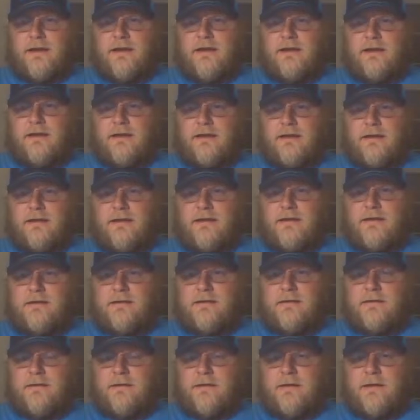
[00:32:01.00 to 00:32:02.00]

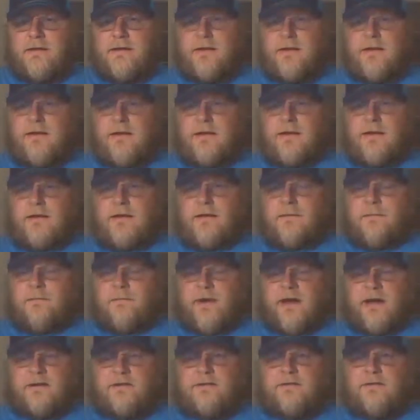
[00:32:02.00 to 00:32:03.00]
and
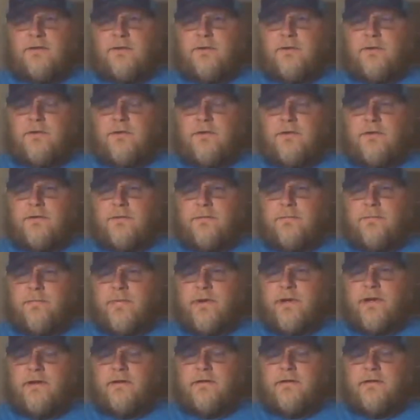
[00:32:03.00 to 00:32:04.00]
my daughter
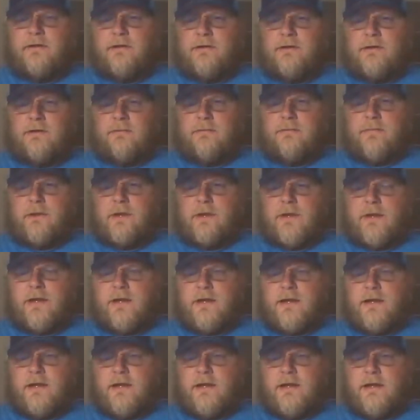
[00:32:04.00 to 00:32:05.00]
picked up
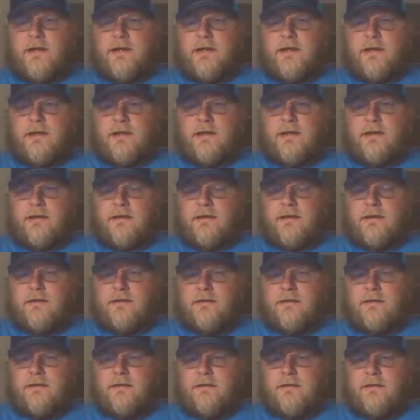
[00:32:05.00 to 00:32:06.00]
a
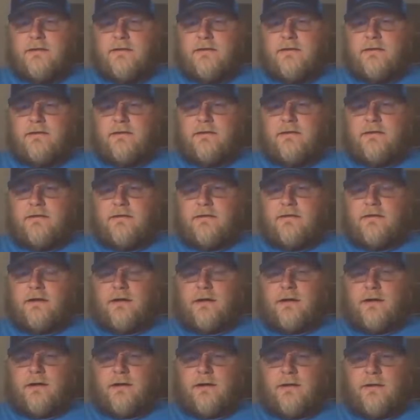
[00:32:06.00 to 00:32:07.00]

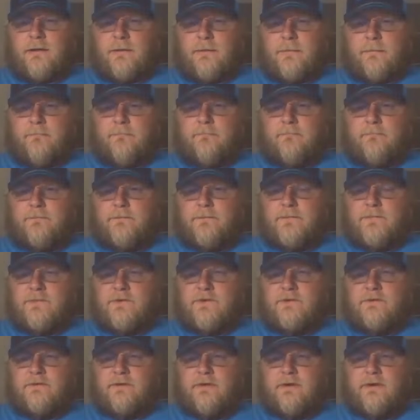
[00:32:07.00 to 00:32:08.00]
um,
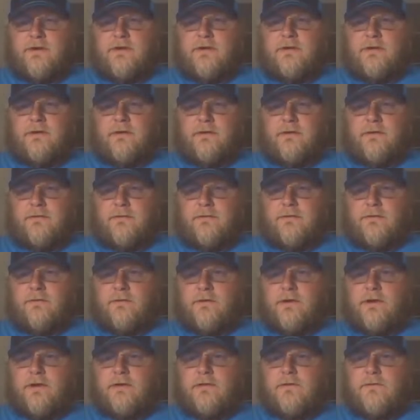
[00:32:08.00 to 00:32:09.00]
set of
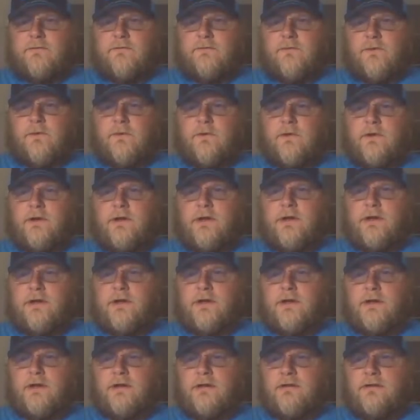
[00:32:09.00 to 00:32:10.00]
three or four
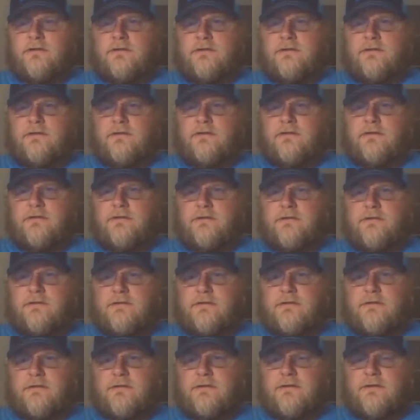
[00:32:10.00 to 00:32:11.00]

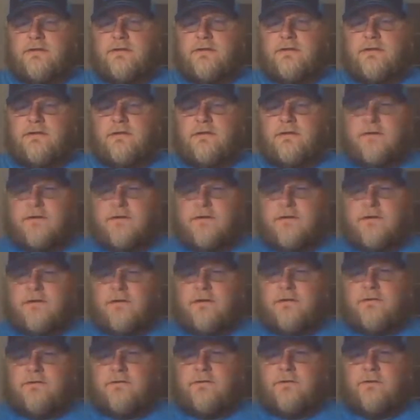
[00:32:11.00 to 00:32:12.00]
inch
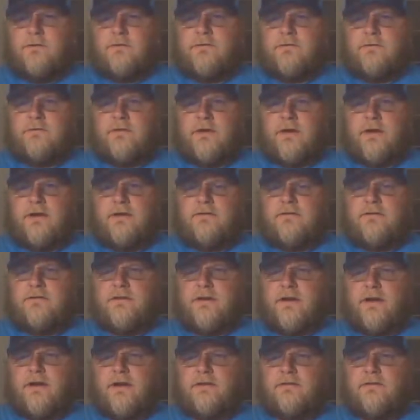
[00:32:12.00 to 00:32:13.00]
suicide
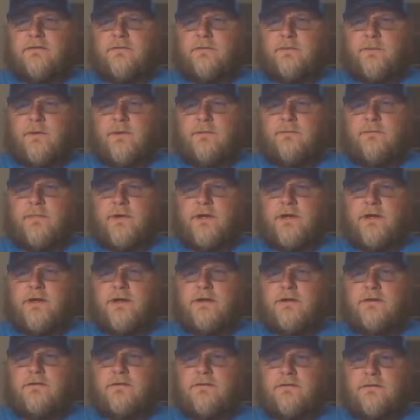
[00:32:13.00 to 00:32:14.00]
shad swim
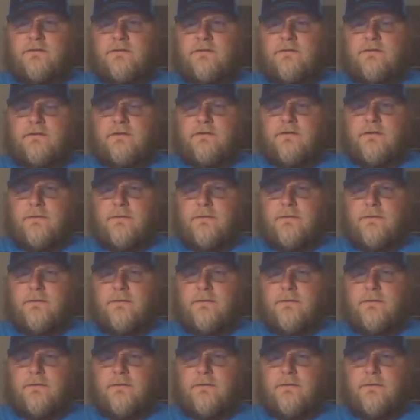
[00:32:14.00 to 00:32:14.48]
baits